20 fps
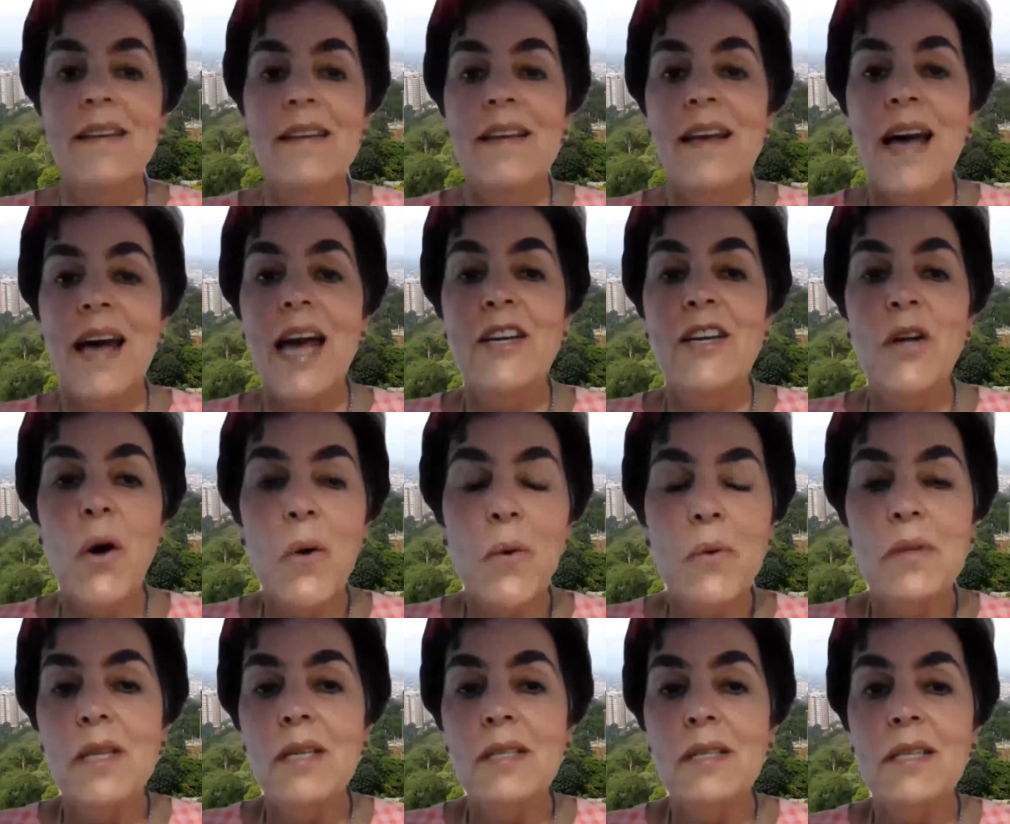I know
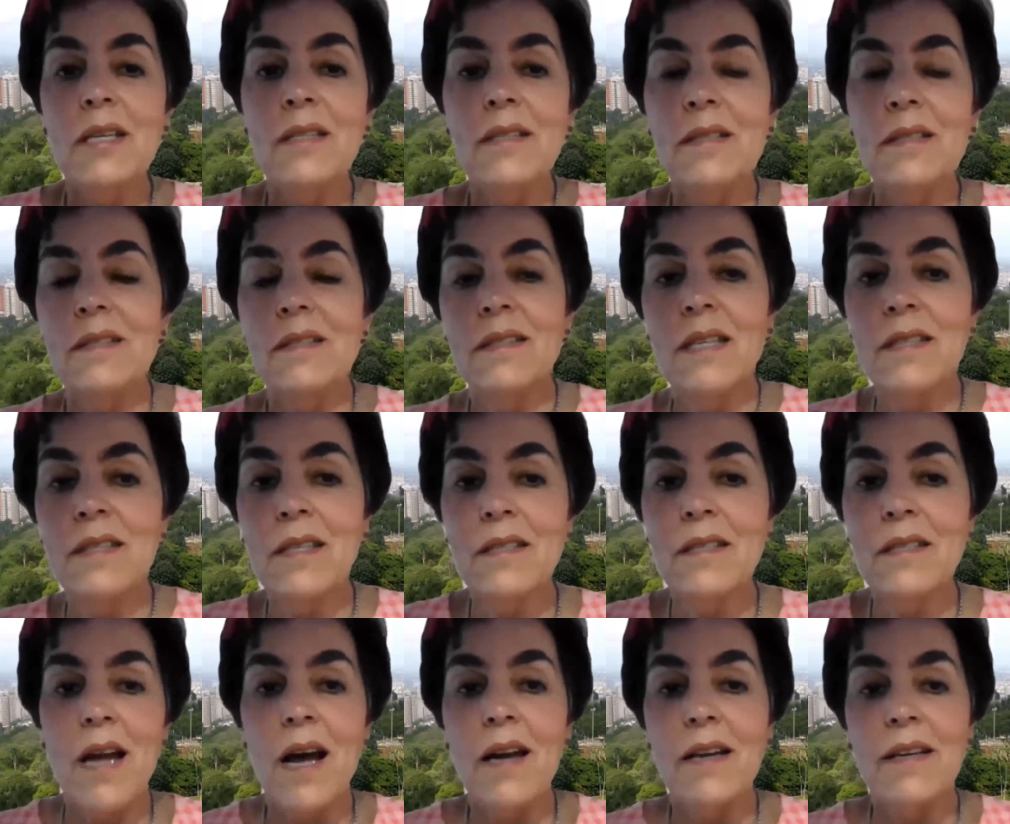this is
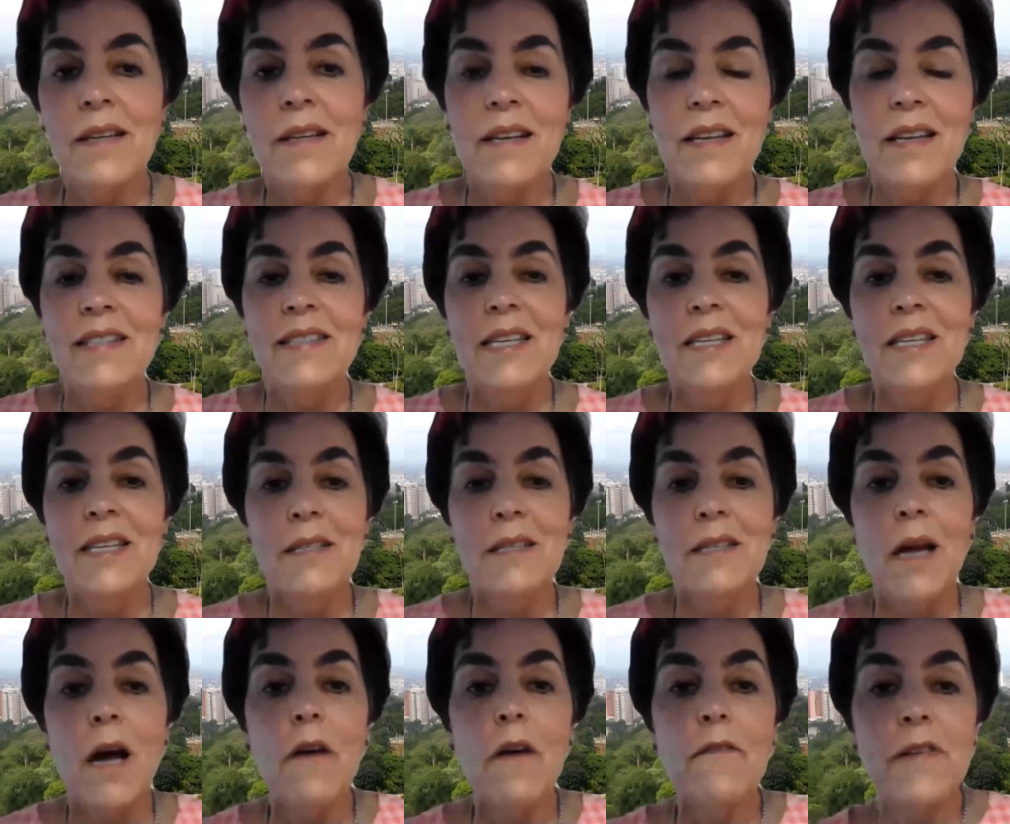not, there's an
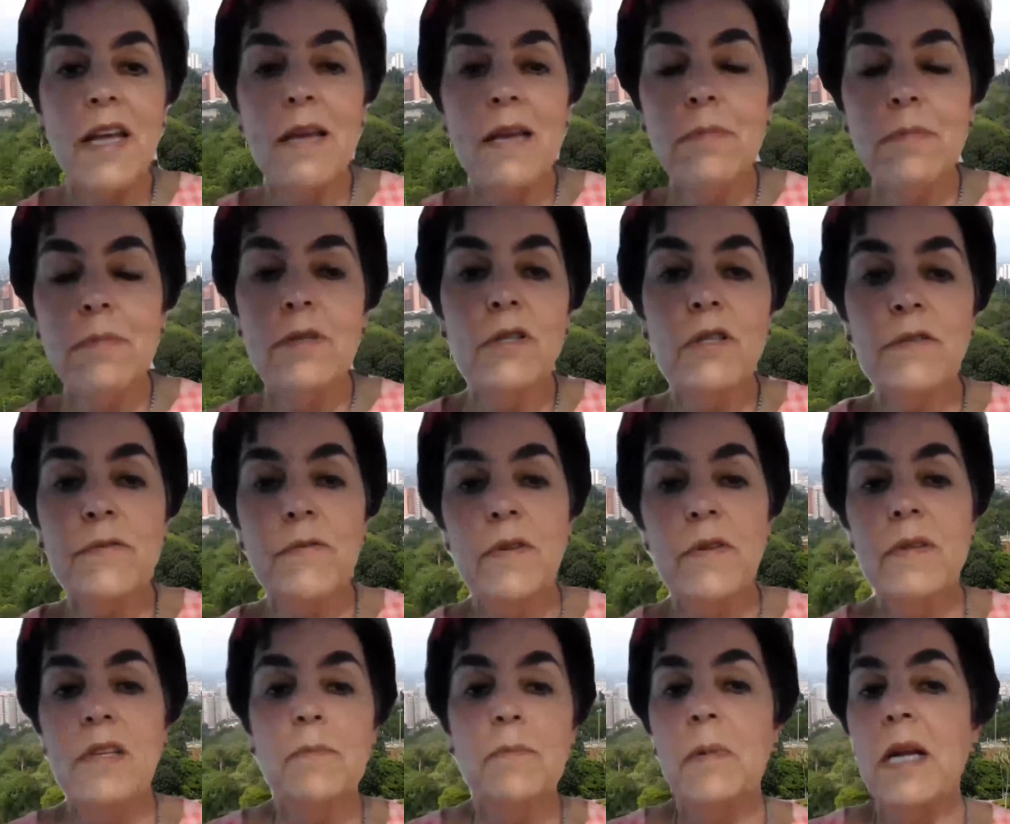off-label use for
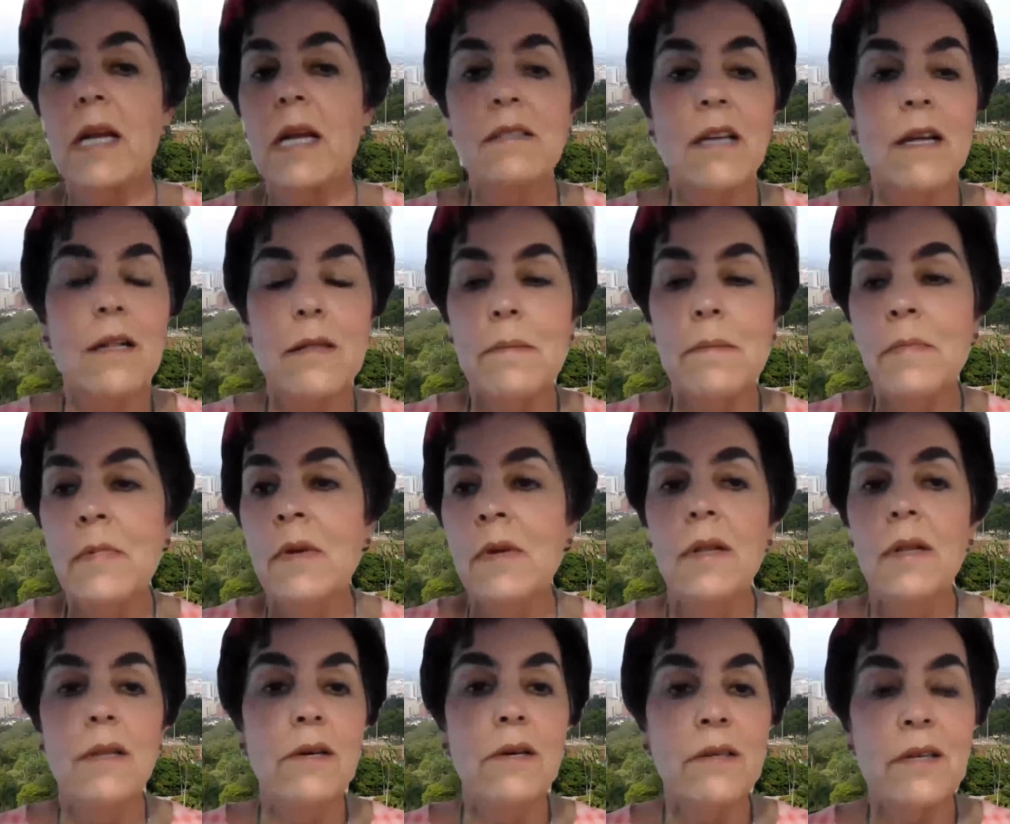this, but I tell them,
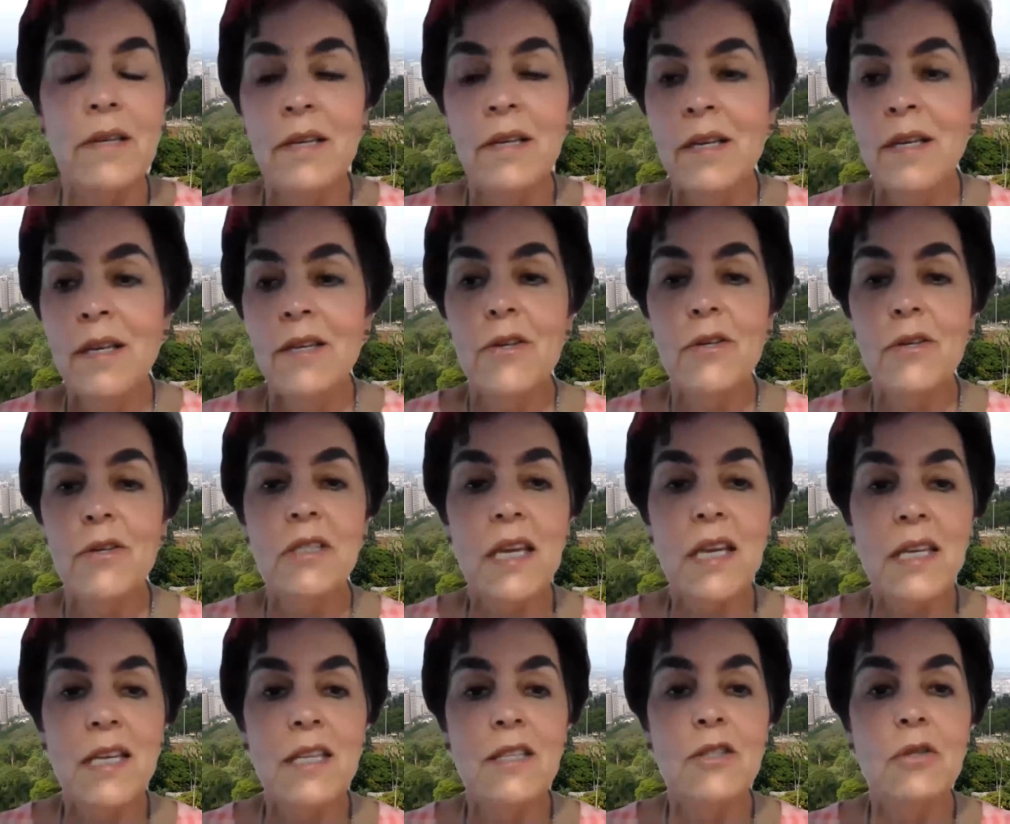look, you're
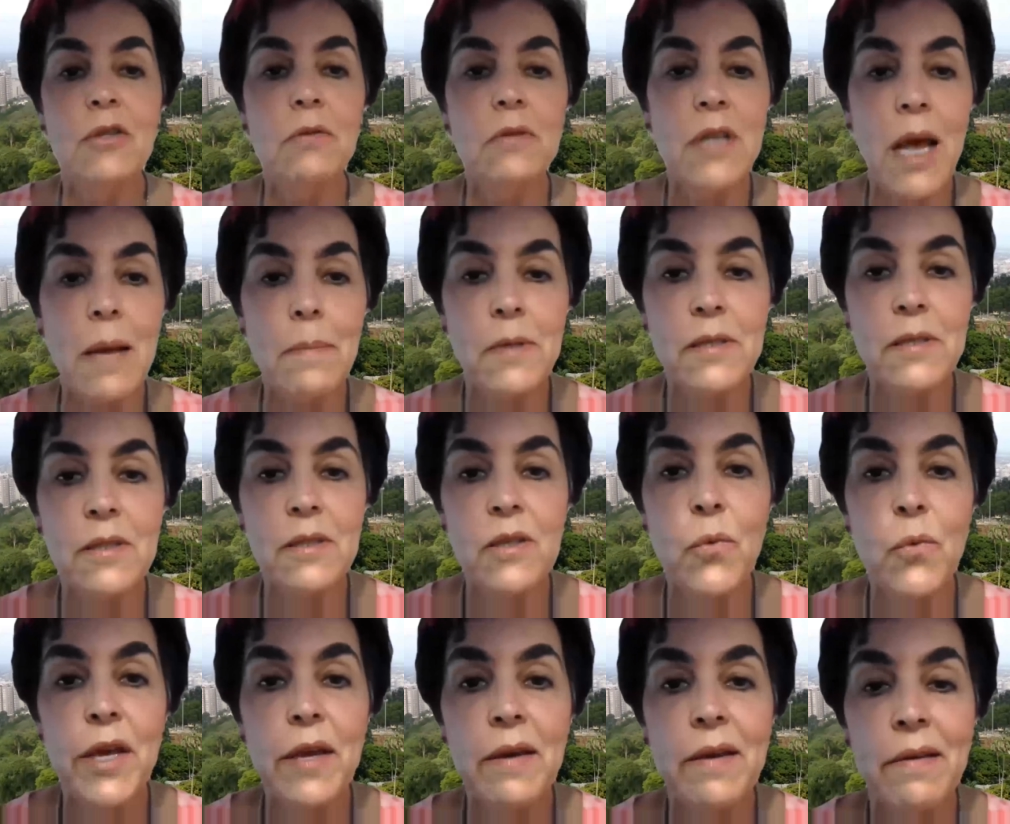taking 2 tablets a
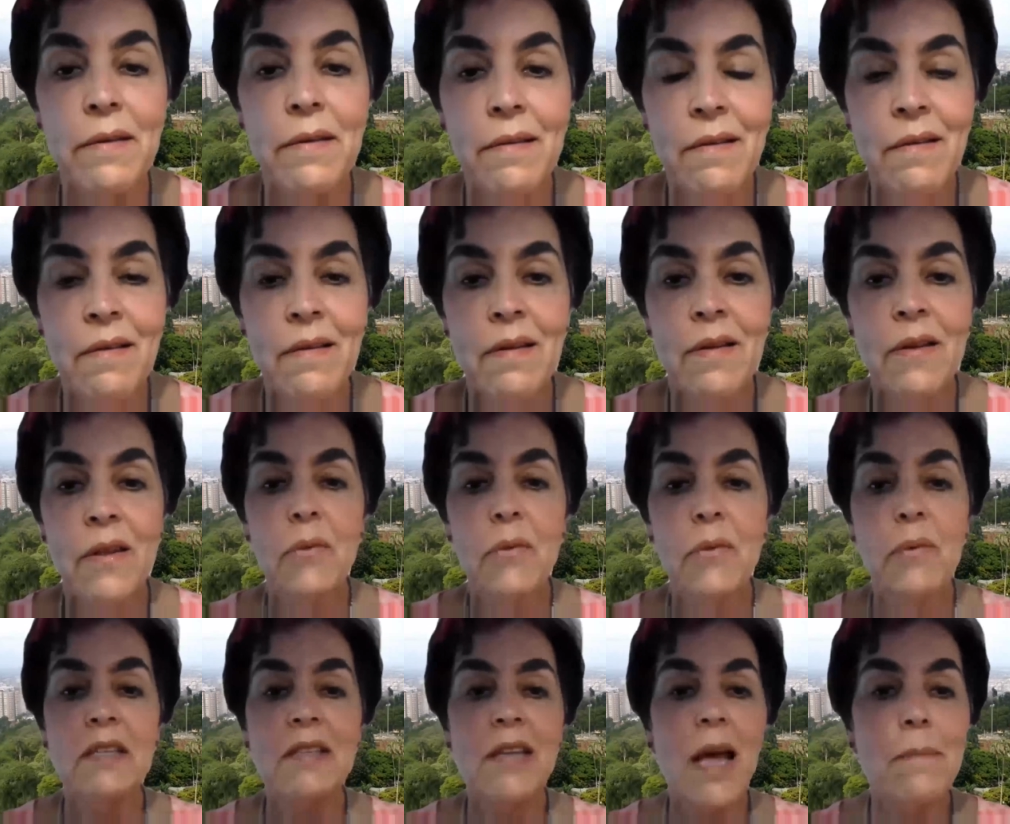week,
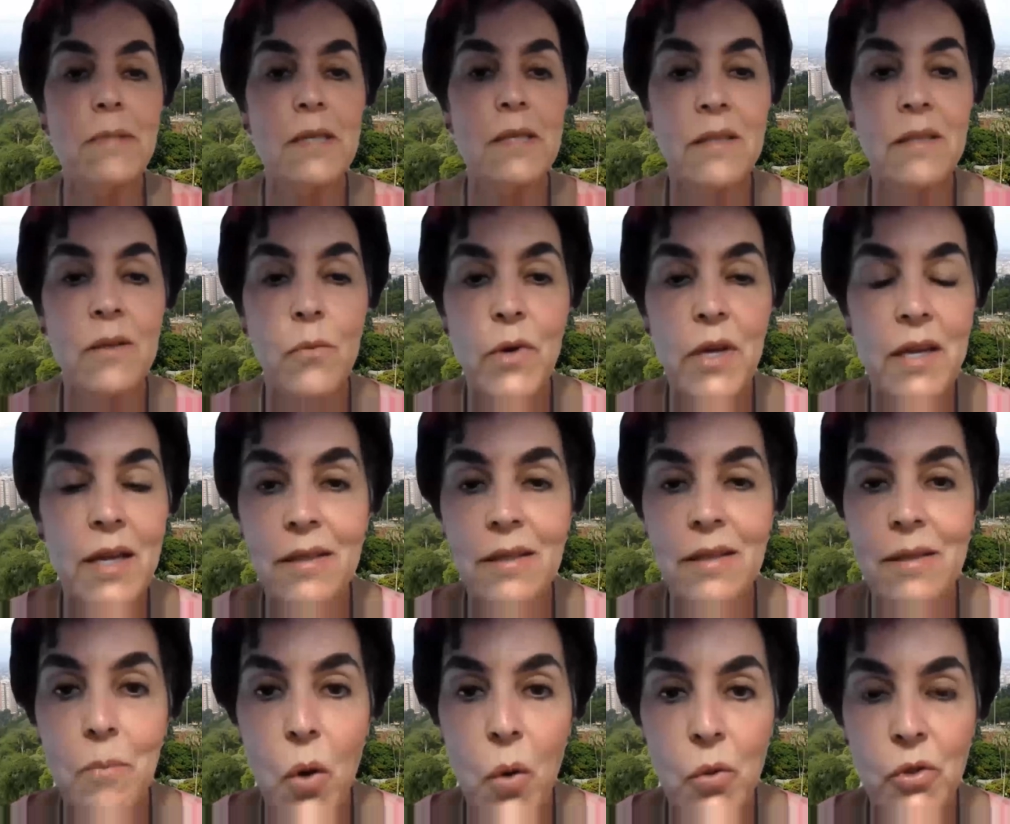3 tablets a week at the
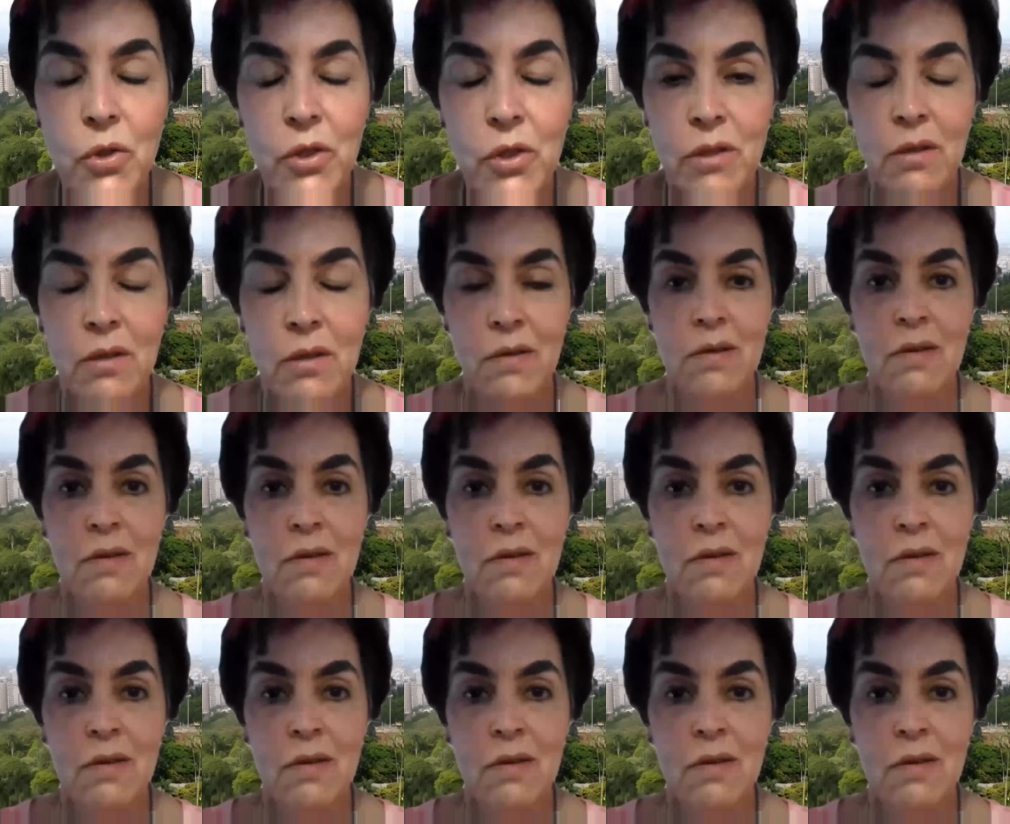most.